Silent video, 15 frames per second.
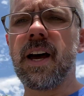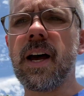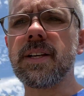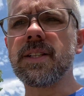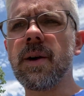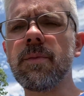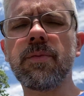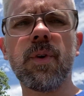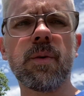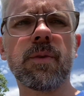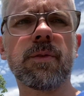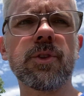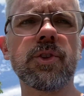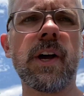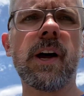some form of
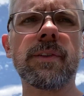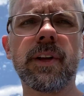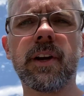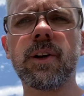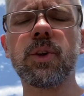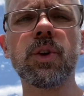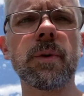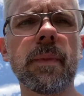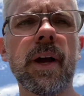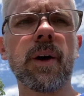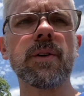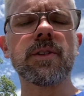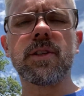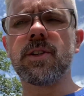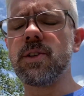virtual healthcare, including my own
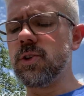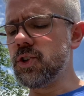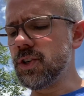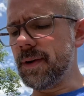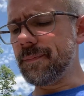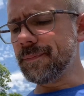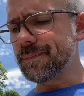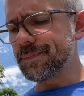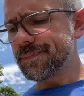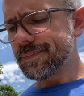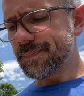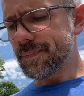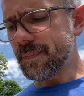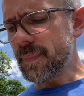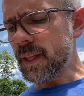institution.
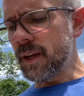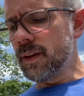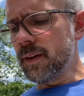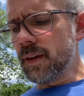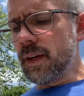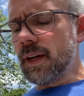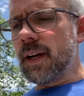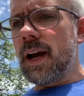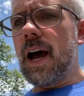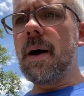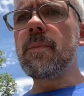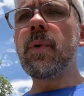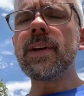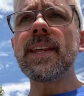With